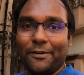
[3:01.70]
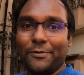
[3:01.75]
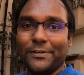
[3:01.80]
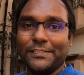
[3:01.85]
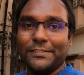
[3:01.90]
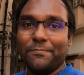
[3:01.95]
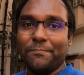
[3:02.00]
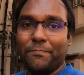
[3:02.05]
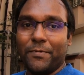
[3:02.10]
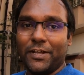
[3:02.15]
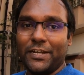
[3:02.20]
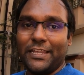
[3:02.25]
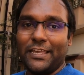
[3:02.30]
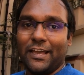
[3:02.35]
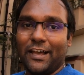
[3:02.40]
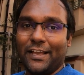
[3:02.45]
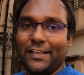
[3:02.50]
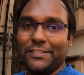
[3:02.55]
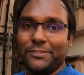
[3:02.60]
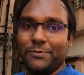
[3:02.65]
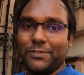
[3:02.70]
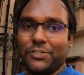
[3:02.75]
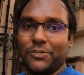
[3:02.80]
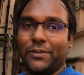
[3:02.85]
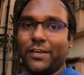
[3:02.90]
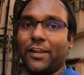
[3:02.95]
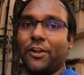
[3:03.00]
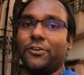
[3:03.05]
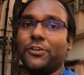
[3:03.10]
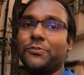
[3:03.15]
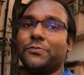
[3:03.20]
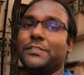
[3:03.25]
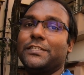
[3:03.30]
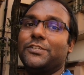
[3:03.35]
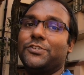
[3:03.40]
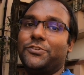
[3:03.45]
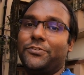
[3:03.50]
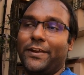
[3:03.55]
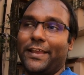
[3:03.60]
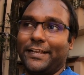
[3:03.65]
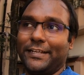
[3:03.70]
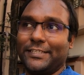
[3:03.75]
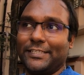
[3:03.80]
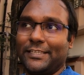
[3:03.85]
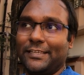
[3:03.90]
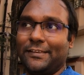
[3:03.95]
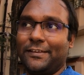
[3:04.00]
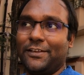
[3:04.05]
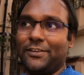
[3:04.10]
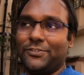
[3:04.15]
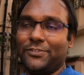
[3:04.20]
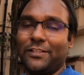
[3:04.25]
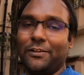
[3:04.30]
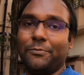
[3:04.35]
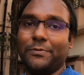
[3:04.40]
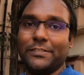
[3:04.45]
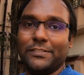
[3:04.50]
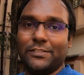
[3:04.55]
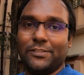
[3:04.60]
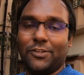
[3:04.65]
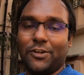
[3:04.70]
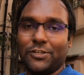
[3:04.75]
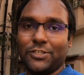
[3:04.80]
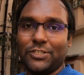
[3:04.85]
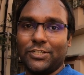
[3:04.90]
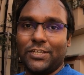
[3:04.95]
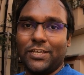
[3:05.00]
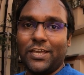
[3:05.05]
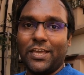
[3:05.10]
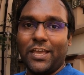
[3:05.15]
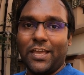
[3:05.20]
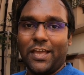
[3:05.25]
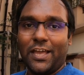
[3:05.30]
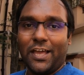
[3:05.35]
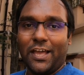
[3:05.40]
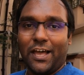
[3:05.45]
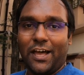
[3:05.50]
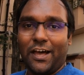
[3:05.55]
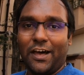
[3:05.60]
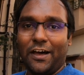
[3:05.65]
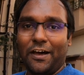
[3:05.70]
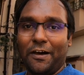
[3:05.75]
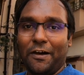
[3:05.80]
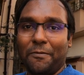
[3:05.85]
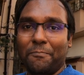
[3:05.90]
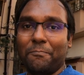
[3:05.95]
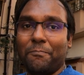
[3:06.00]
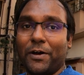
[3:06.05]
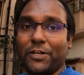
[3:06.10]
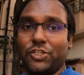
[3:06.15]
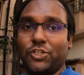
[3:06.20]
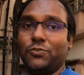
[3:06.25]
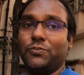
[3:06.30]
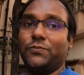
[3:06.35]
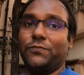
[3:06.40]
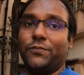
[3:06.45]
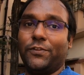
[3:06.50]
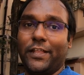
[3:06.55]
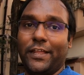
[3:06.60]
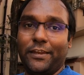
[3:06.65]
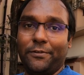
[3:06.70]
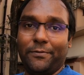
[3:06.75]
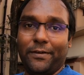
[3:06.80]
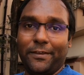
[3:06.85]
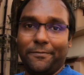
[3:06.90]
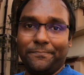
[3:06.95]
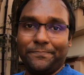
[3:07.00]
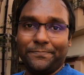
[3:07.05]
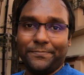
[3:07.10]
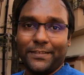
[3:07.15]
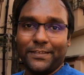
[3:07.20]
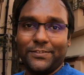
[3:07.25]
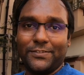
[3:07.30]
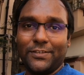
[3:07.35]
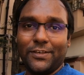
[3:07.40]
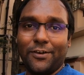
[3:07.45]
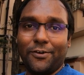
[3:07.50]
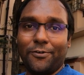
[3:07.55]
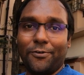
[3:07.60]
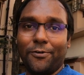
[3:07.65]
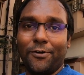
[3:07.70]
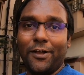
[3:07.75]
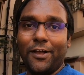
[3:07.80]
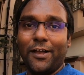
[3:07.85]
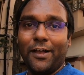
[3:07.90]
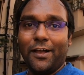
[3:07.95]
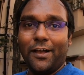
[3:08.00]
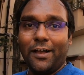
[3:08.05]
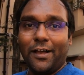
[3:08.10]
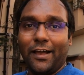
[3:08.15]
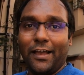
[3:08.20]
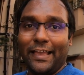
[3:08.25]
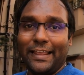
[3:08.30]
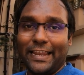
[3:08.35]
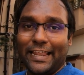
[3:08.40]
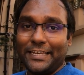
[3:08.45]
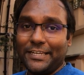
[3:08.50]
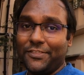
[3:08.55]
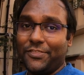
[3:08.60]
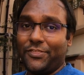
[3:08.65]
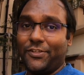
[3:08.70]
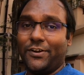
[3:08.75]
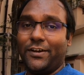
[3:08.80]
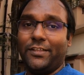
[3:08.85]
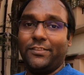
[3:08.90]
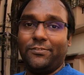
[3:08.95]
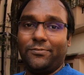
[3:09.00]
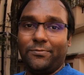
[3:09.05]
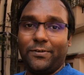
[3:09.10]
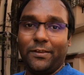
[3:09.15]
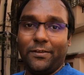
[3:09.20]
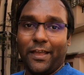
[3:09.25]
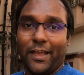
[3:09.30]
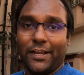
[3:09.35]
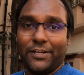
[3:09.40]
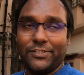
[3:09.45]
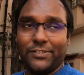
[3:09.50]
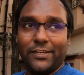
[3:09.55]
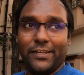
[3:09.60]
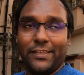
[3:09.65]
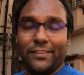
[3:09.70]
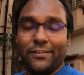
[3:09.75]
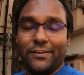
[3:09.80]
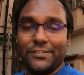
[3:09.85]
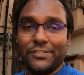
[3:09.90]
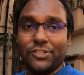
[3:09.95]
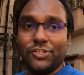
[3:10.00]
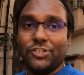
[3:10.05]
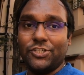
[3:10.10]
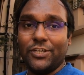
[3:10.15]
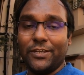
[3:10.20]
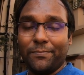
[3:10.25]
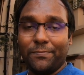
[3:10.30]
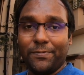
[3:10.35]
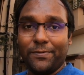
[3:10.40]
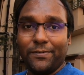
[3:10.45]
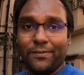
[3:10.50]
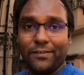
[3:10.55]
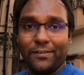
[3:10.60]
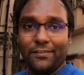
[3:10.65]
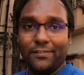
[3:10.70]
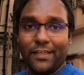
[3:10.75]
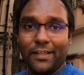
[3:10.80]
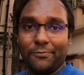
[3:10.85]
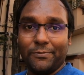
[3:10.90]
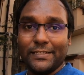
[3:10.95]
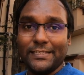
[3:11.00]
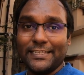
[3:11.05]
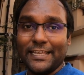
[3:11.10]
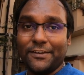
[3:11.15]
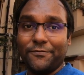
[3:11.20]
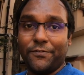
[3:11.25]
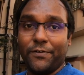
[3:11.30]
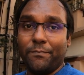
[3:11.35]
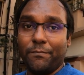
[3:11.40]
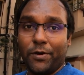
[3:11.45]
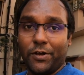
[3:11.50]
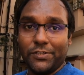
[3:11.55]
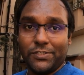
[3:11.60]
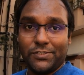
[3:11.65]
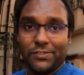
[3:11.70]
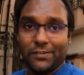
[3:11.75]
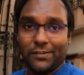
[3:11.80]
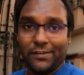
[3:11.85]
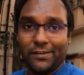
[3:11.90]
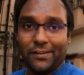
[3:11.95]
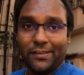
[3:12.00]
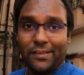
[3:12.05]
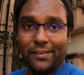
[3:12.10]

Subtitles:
that was a muddy ice which you cannot use in drinks, so that was not much useful anyway. So in 1833, actually, there's a ship that was sent from Boston,